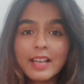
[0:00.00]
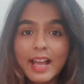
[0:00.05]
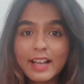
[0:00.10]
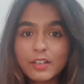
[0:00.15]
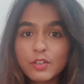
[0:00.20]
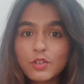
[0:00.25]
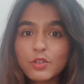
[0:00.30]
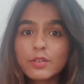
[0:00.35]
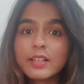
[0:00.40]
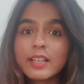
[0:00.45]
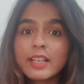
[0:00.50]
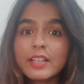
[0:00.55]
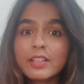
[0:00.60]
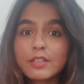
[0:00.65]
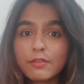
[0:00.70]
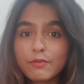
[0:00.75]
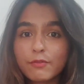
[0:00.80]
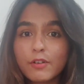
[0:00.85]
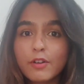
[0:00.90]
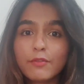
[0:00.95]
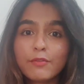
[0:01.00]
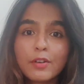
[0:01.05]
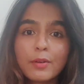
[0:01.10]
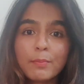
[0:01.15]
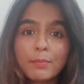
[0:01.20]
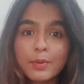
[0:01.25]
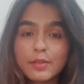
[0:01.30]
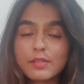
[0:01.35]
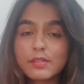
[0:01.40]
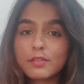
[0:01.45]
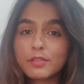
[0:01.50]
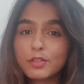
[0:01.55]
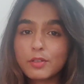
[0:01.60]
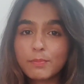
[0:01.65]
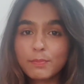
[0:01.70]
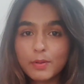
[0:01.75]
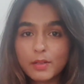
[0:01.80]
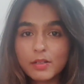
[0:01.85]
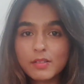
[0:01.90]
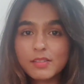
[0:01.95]
it can actually differ from person
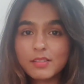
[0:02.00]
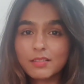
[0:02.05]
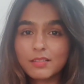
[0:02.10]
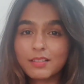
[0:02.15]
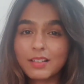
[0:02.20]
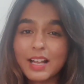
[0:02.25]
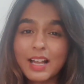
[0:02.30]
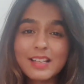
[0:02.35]
to person.